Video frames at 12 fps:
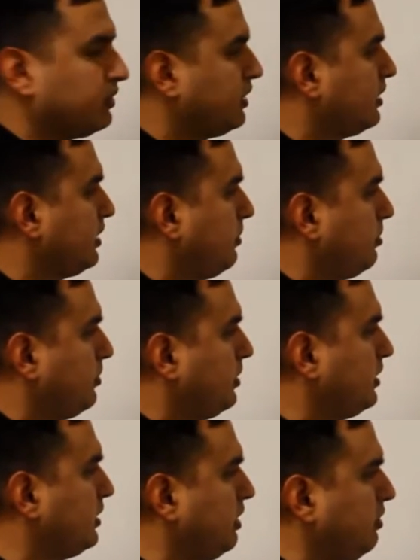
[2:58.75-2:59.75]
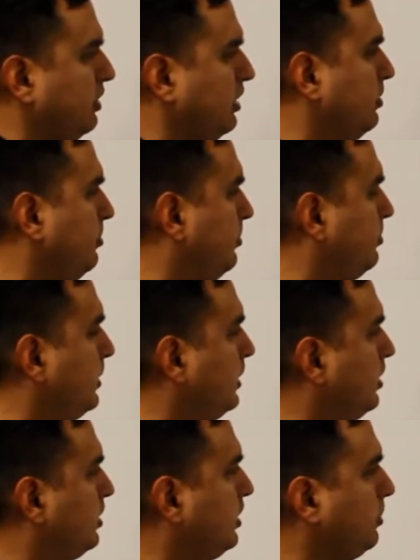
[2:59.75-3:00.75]
with example 1, um,
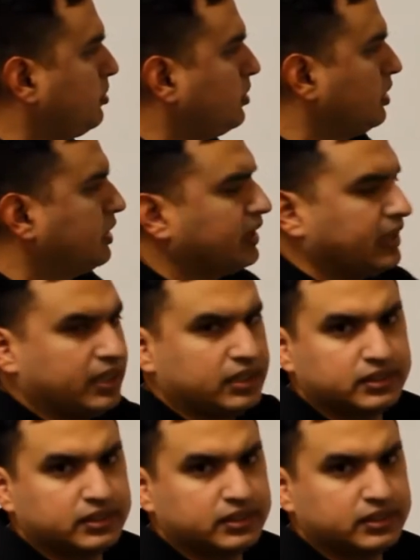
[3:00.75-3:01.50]
except we're looking at